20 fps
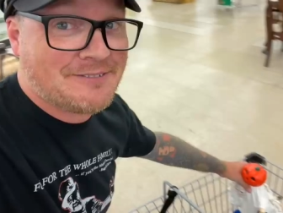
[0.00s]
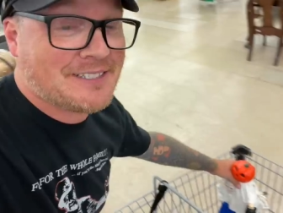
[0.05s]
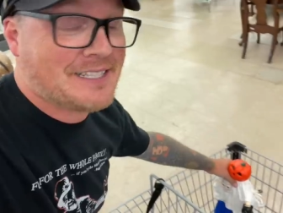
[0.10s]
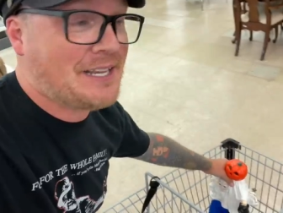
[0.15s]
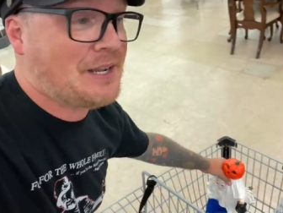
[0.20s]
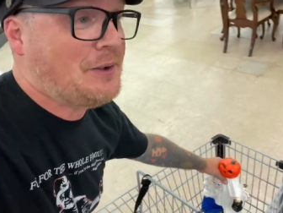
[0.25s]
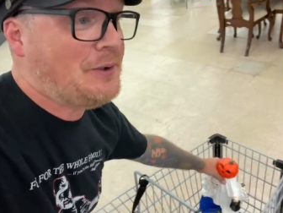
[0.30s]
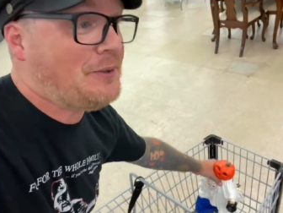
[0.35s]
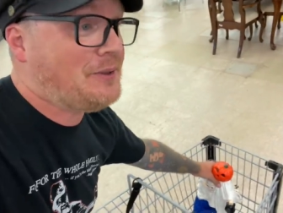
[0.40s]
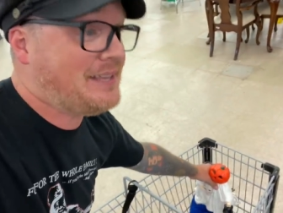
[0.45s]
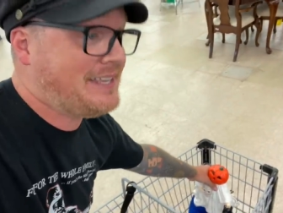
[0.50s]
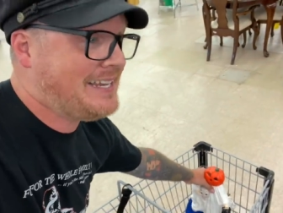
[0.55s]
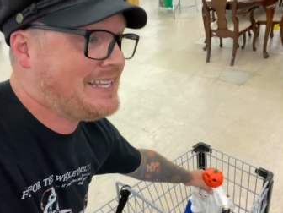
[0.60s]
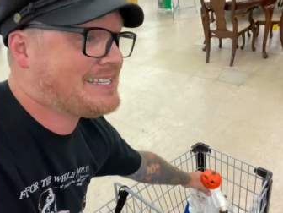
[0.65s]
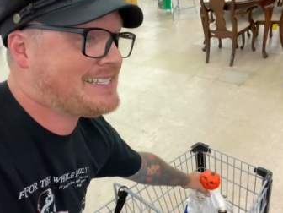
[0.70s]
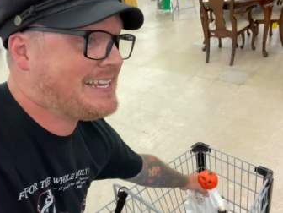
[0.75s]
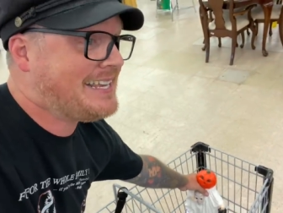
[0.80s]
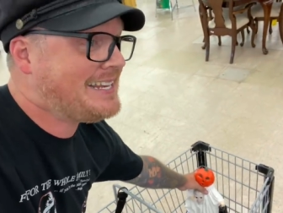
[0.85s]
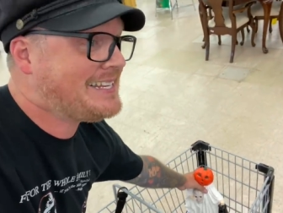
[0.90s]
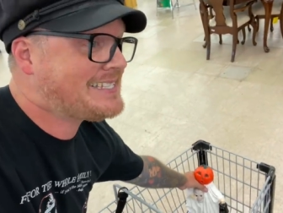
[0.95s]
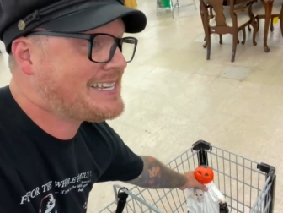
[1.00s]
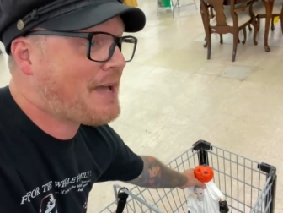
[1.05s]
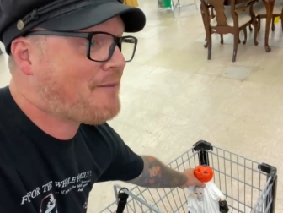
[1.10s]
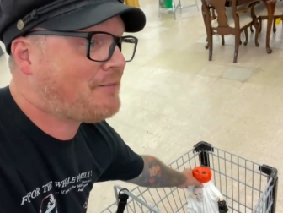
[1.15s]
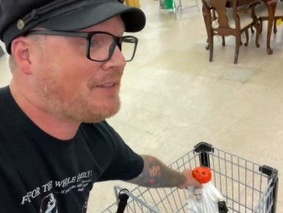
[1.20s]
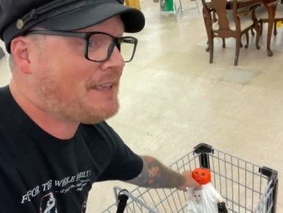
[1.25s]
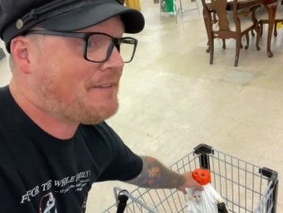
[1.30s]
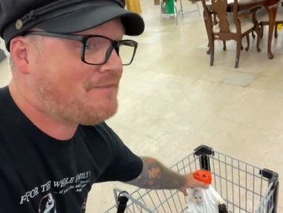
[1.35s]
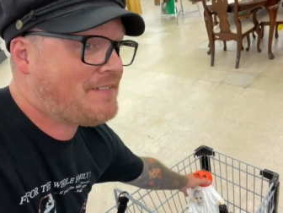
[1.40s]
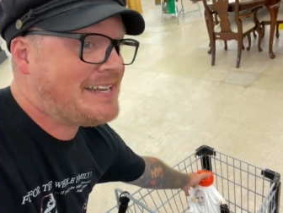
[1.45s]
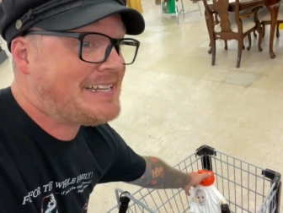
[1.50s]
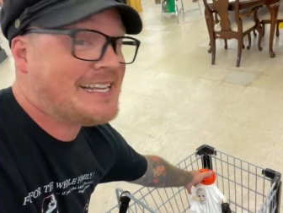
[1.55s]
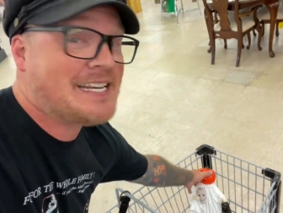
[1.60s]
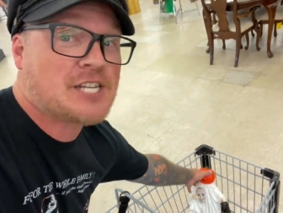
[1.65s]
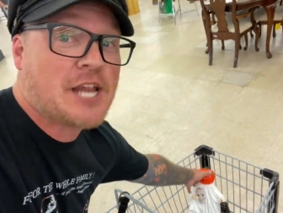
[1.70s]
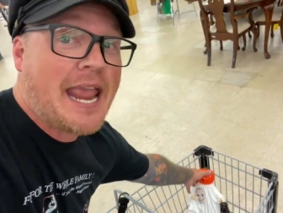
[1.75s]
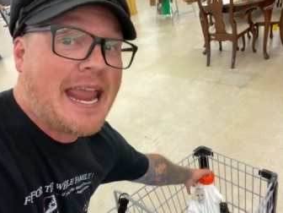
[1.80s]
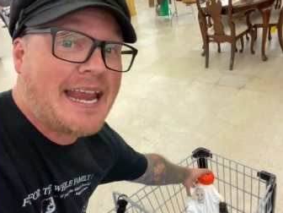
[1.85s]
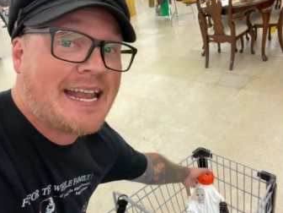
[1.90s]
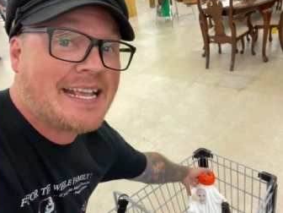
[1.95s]
really cool. It is definitely
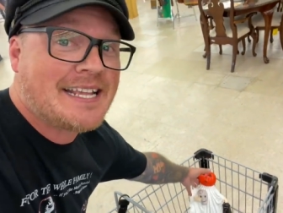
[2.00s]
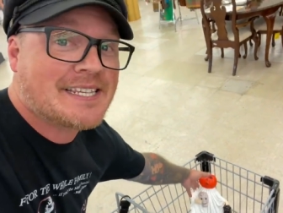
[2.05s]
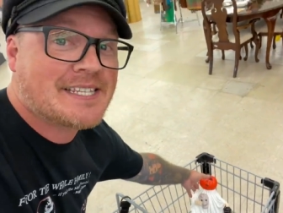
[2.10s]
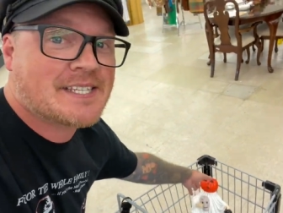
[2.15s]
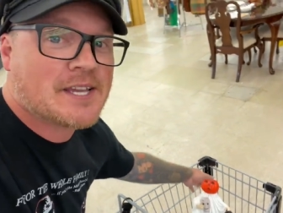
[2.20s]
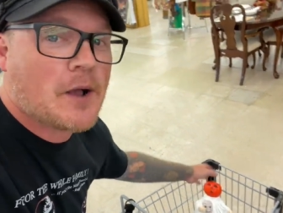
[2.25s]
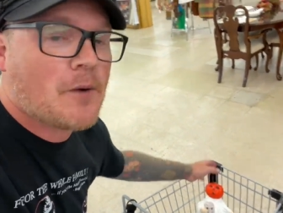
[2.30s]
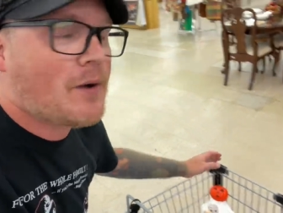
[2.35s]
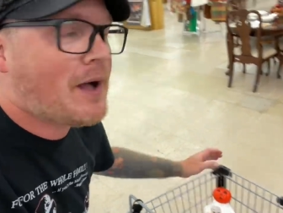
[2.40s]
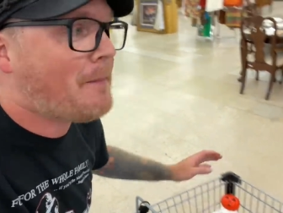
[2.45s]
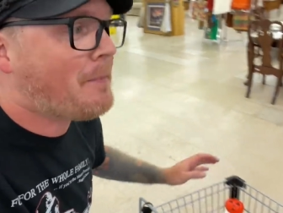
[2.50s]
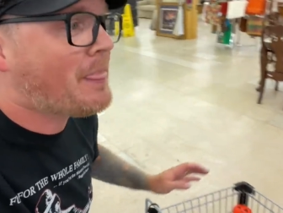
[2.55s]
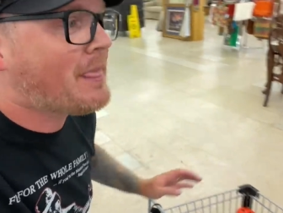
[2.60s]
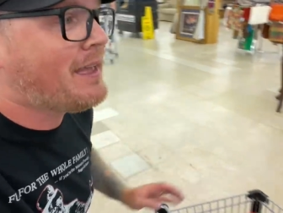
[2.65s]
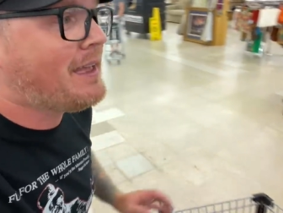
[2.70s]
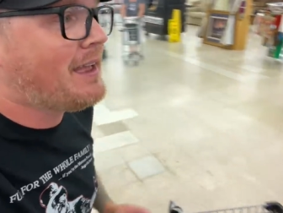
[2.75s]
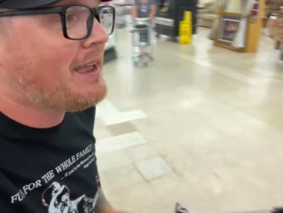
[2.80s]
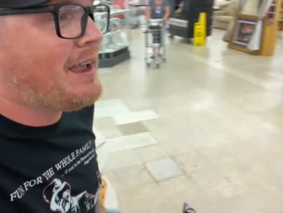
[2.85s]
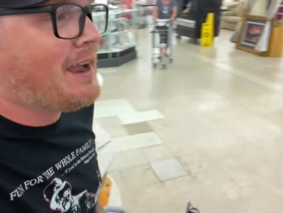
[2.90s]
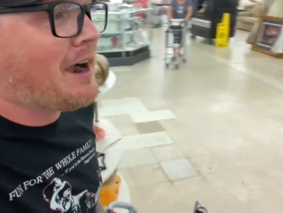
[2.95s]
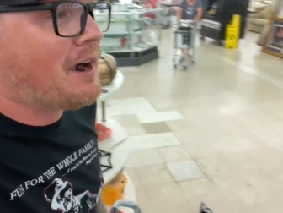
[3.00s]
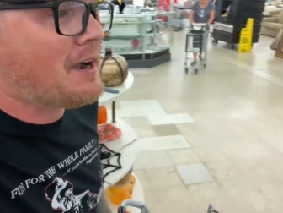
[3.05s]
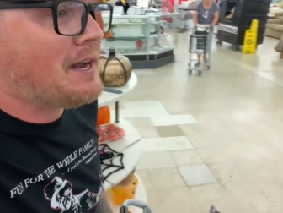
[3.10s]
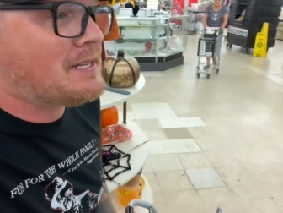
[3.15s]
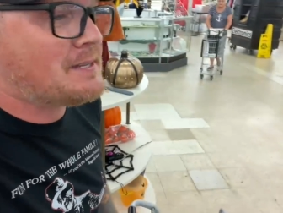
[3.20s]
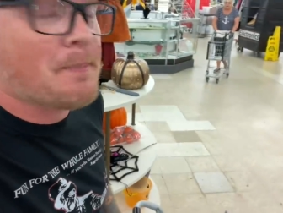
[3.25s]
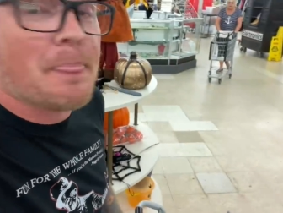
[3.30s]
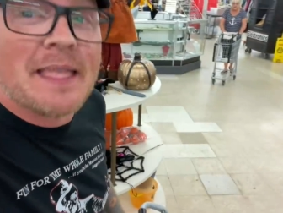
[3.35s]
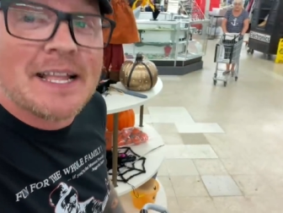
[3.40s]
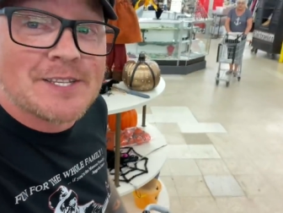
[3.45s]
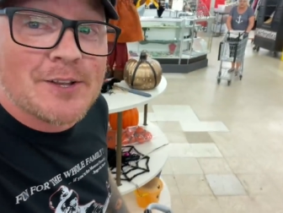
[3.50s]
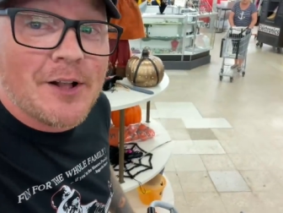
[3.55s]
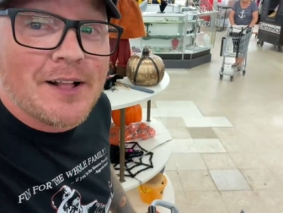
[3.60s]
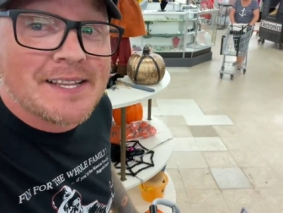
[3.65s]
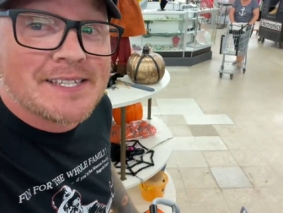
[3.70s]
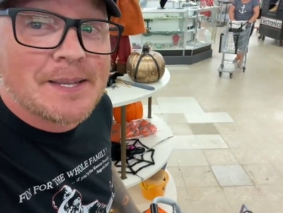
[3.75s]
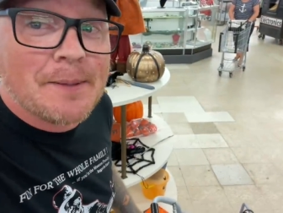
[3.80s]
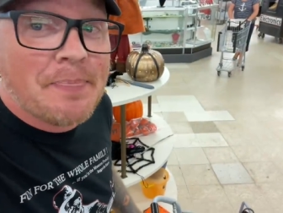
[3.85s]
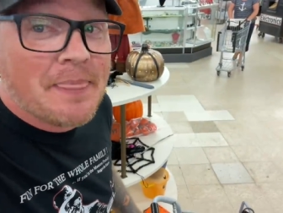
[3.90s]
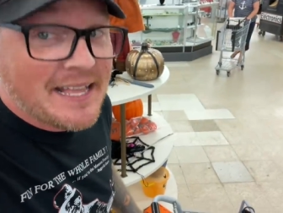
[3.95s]
vintage 80s. So, all right, it's
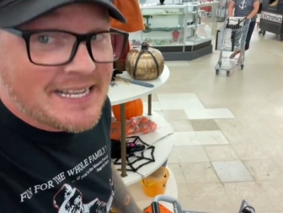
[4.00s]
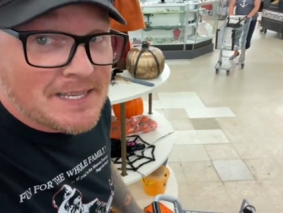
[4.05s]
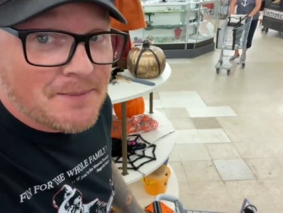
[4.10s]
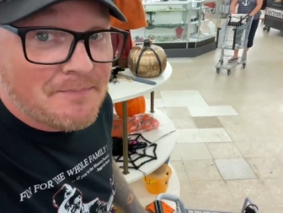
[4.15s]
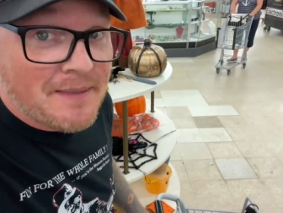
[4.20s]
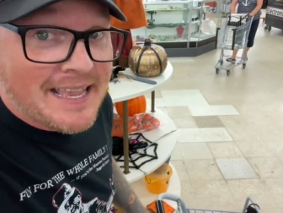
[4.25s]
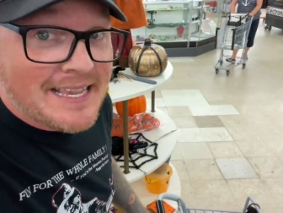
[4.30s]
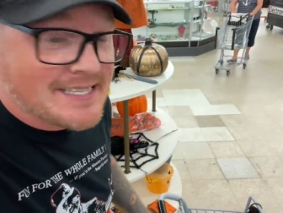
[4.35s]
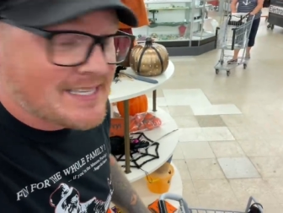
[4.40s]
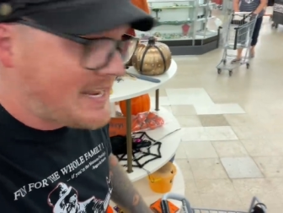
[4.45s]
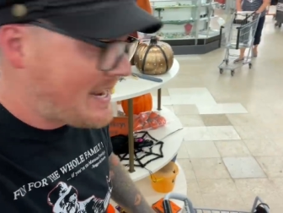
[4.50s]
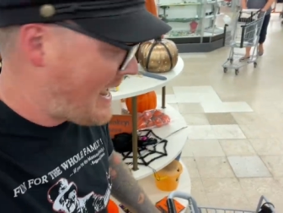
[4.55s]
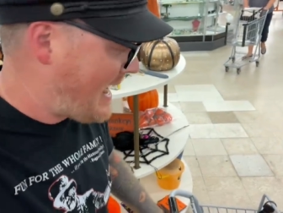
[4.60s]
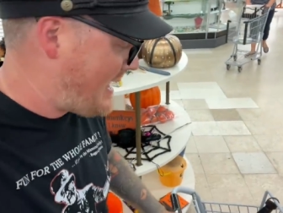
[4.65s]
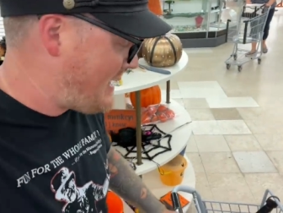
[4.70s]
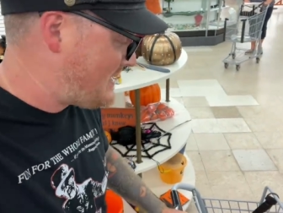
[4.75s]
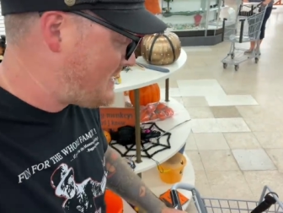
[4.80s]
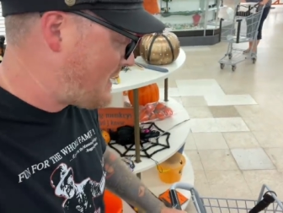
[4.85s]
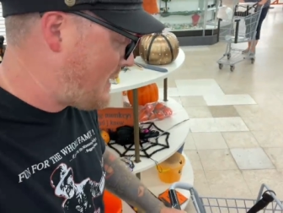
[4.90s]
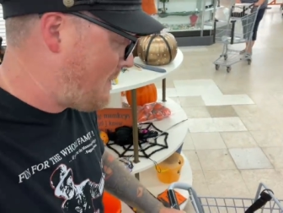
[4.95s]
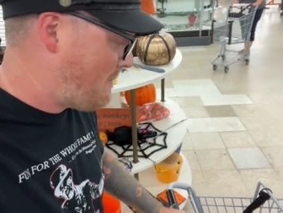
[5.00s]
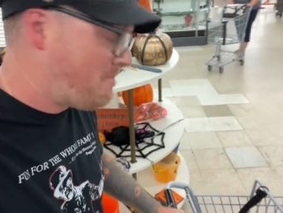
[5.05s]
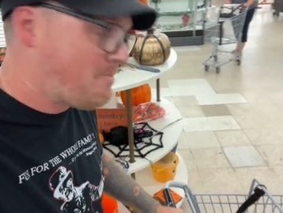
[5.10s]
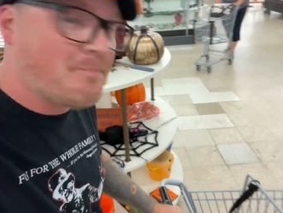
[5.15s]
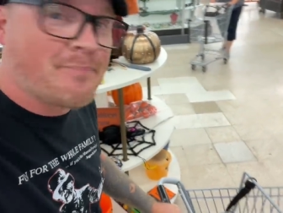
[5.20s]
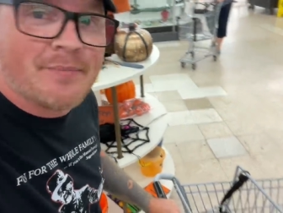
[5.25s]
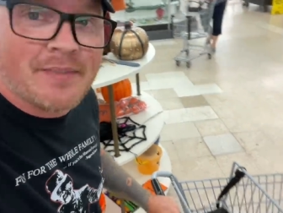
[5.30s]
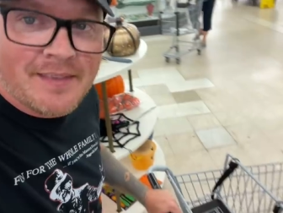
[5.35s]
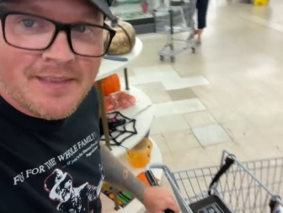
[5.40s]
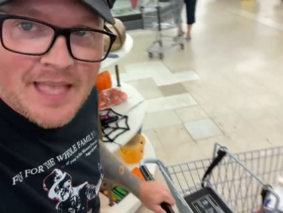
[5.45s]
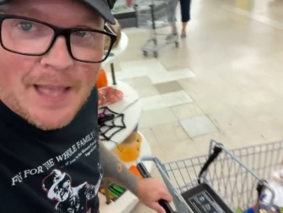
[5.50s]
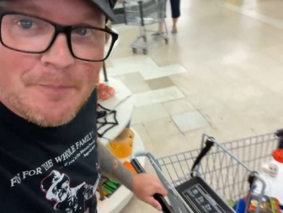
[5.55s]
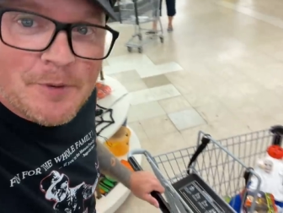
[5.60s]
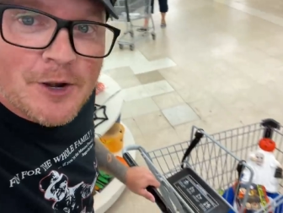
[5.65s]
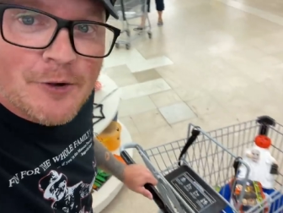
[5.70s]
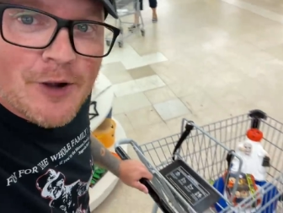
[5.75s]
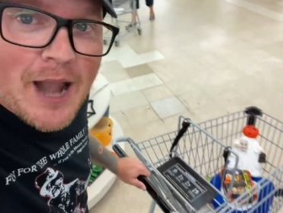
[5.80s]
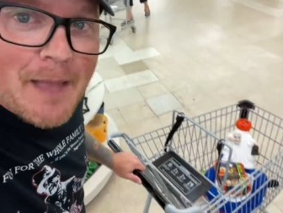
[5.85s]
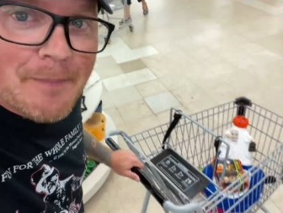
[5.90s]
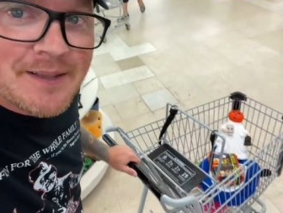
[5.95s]
awesome. It's amazing, and I'm
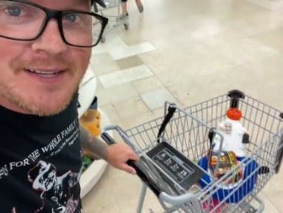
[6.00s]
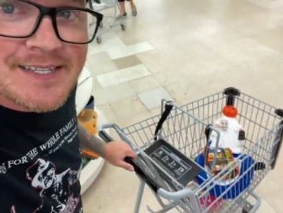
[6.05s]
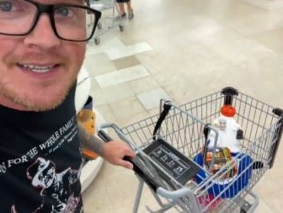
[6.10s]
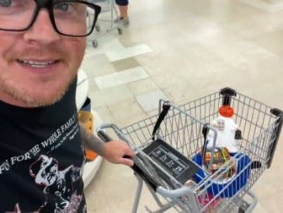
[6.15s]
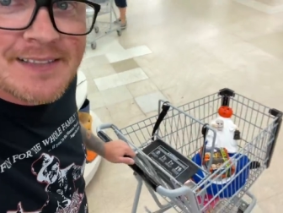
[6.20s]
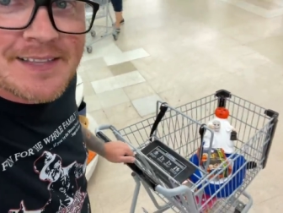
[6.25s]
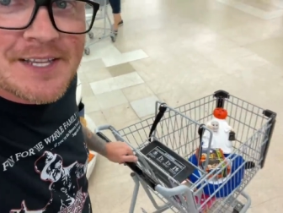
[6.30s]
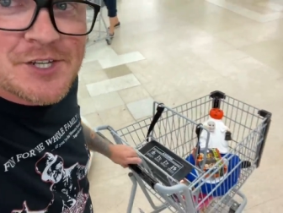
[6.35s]
gonna grab it.